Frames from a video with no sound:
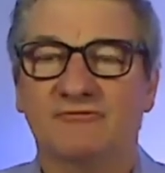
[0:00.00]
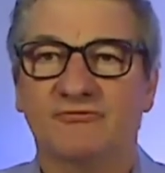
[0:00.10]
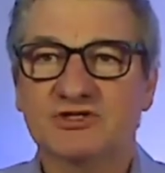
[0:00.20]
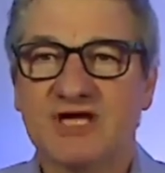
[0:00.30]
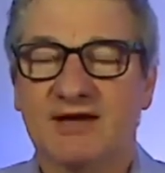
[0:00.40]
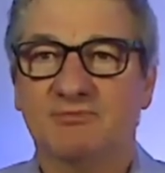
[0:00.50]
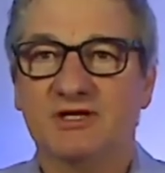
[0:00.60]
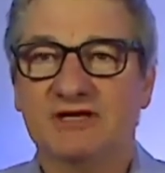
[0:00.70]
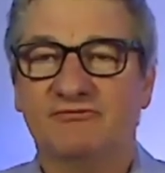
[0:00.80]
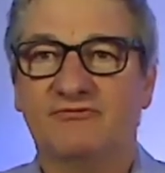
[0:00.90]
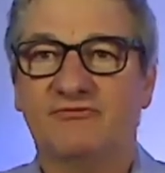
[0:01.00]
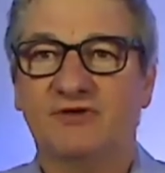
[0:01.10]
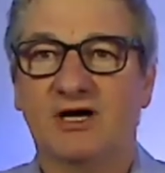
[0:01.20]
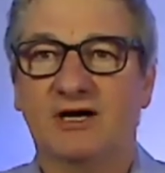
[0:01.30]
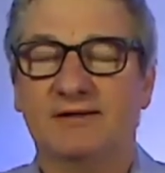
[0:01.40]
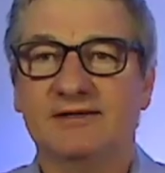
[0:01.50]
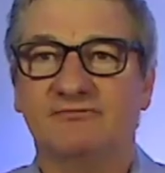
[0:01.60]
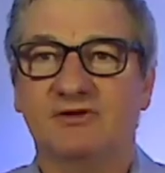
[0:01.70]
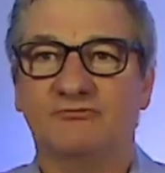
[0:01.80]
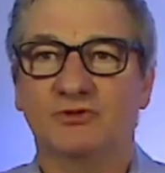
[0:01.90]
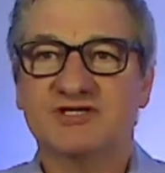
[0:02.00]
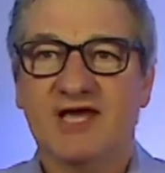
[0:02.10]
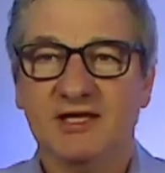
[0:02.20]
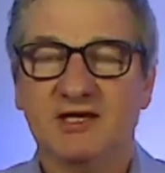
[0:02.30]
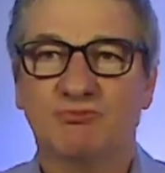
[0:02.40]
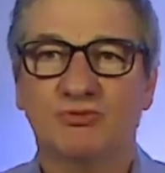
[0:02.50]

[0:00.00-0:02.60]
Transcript: for example, if we're taking a